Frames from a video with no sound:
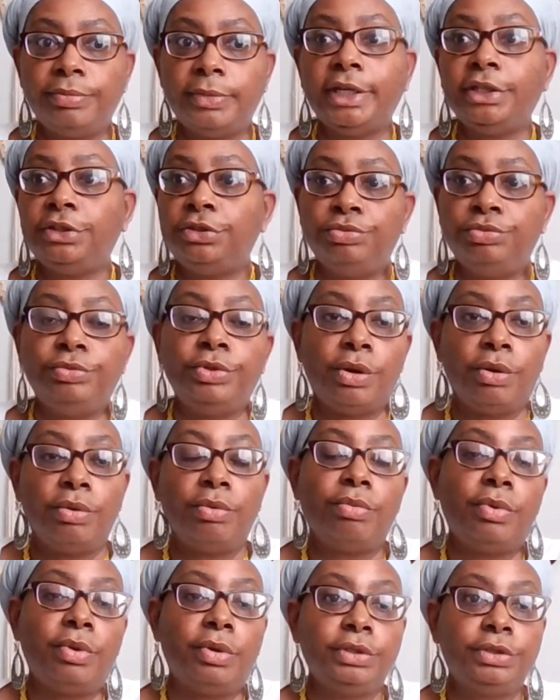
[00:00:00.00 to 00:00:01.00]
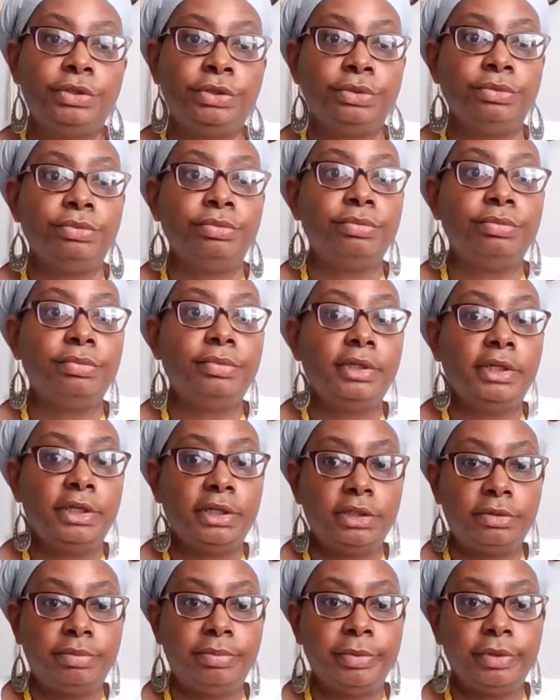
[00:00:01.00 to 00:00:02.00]
that you don't want to
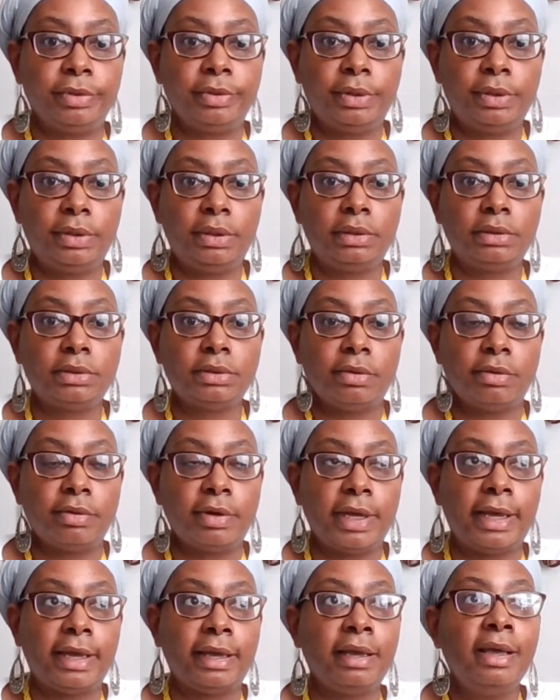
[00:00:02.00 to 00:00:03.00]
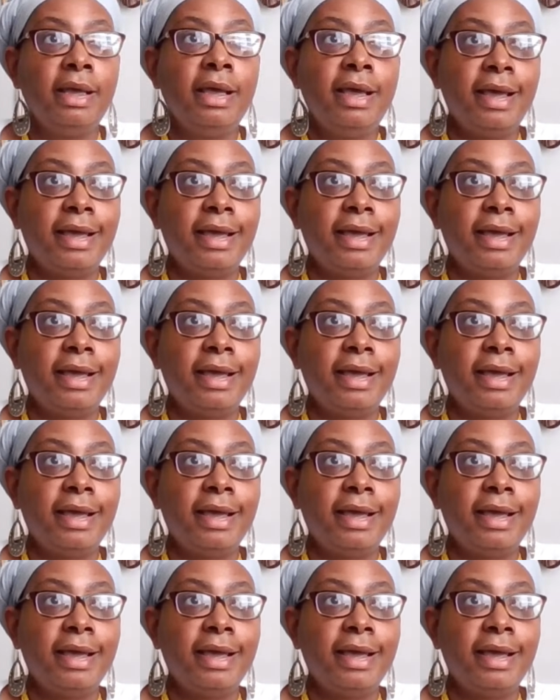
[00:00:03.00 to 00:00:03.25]
experience. Okay.